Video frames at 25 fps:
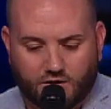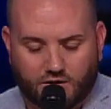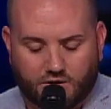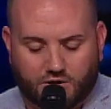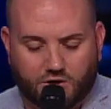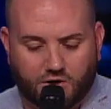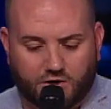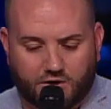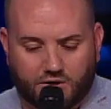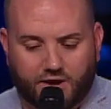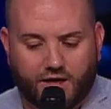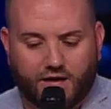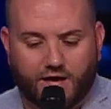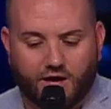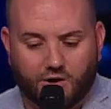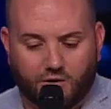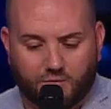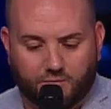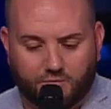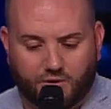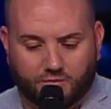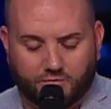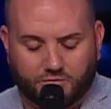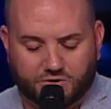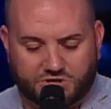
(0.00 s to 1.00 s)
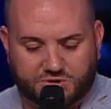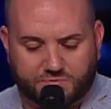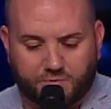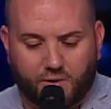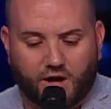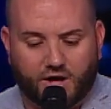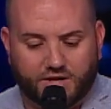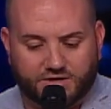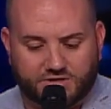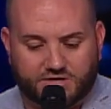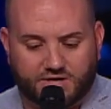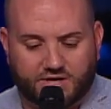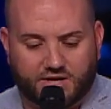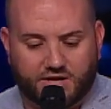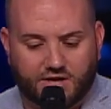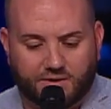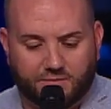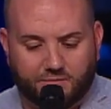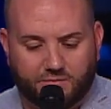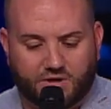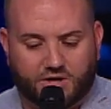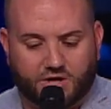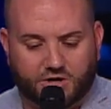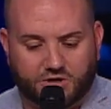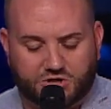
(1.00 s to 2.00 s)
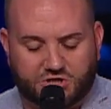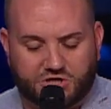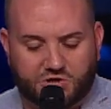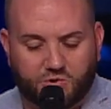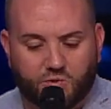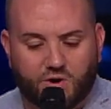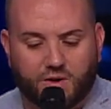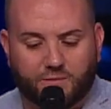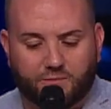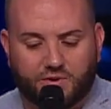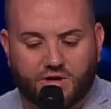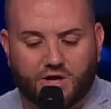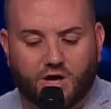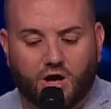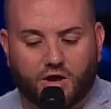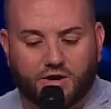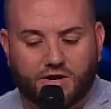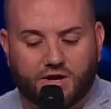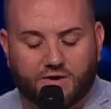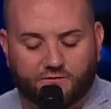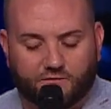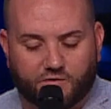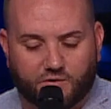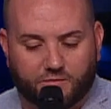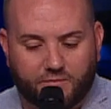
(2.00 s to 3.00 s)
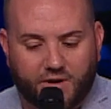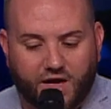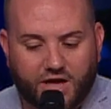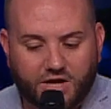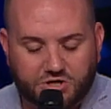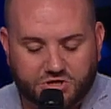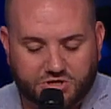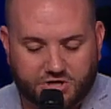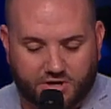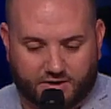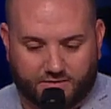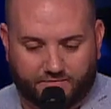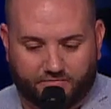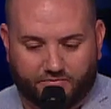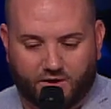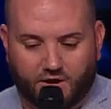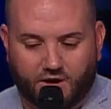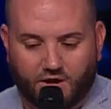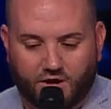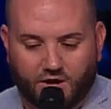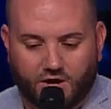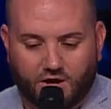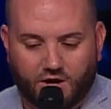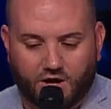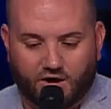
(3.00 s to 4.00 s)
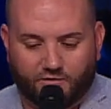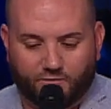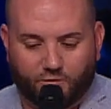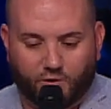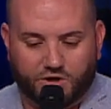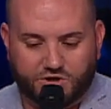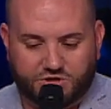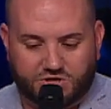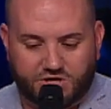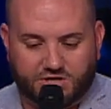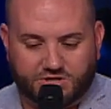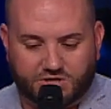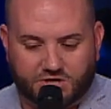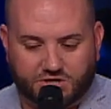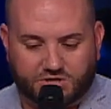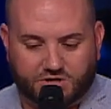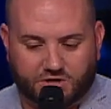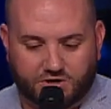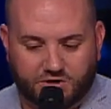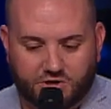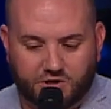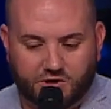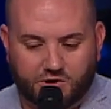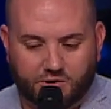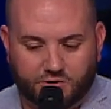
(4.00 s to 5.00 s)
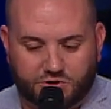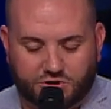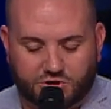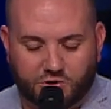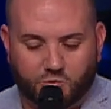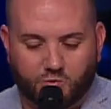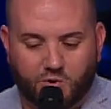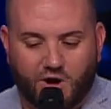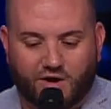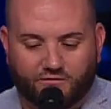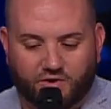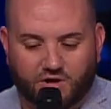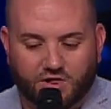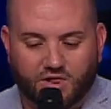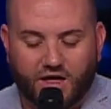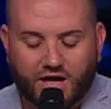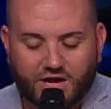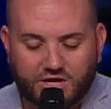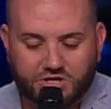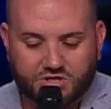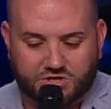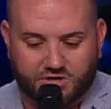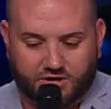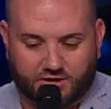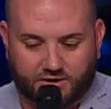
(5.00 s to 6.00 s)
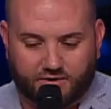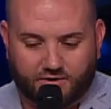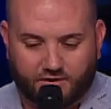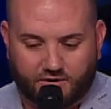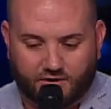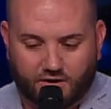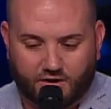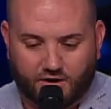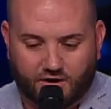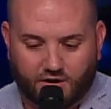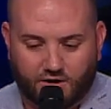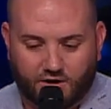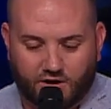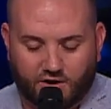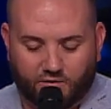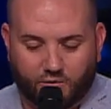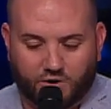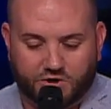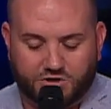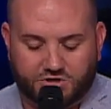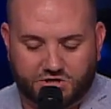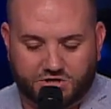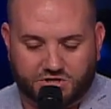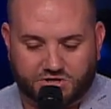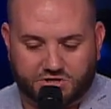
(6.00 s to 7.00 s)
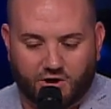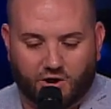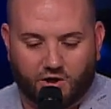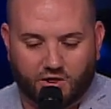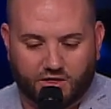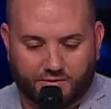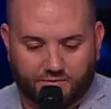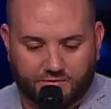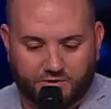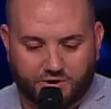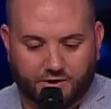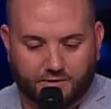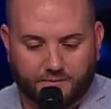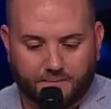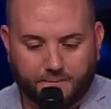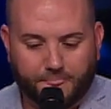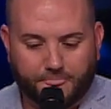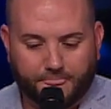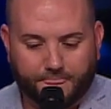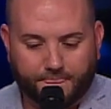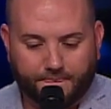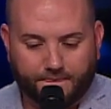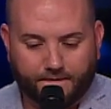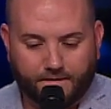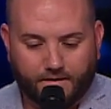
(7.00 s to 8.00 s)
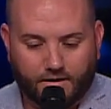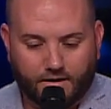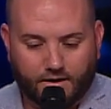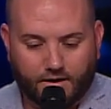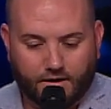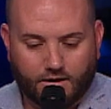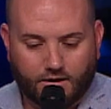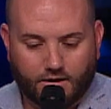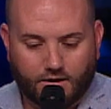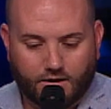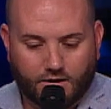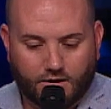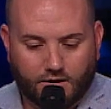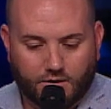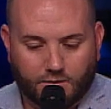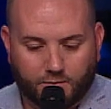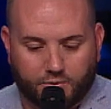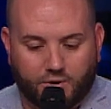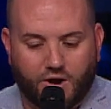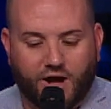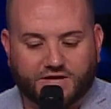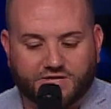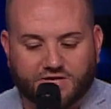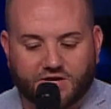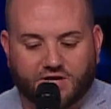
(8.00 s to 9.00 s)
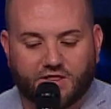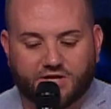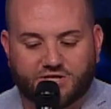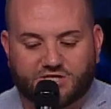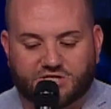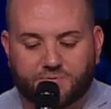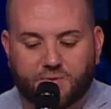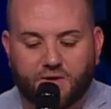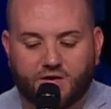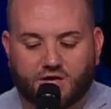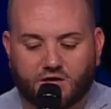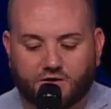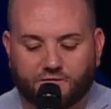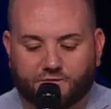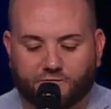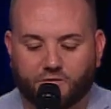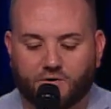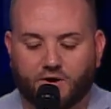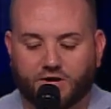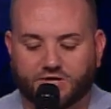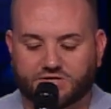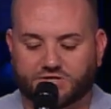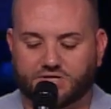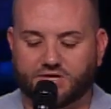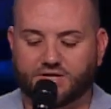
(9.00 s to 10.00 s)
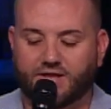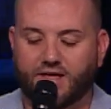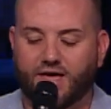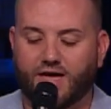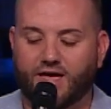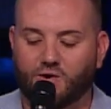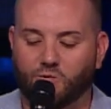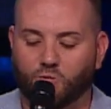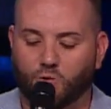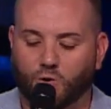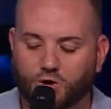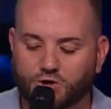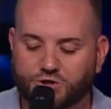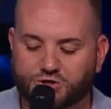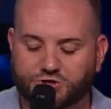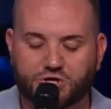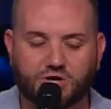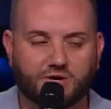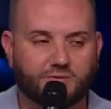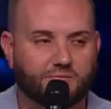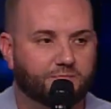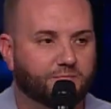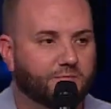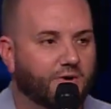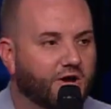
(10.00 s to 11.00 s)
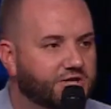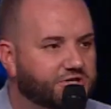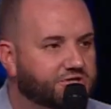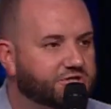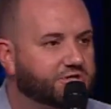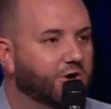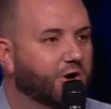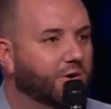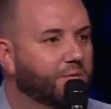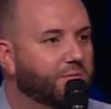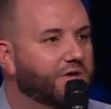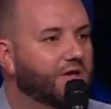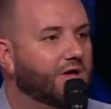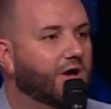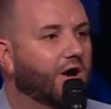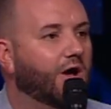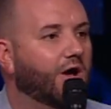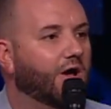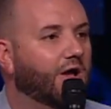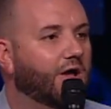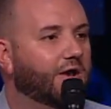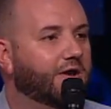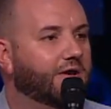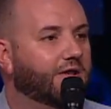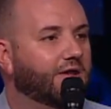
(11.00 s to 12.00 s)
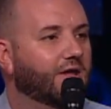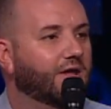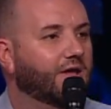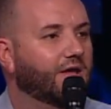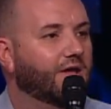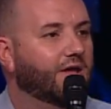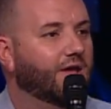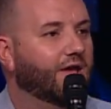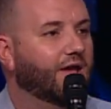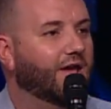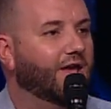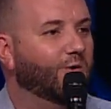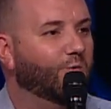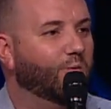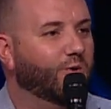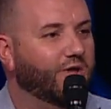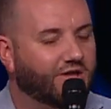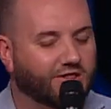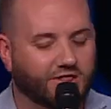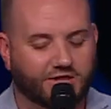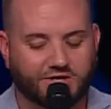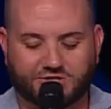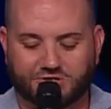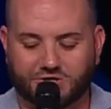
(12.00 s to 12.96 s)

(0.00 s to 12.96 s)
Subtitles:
couldn't help but respond to him because she went beyond information of what Jesus could do to revelation of what she saw him do. Practically speaking for us today, worship must go beyond a weekly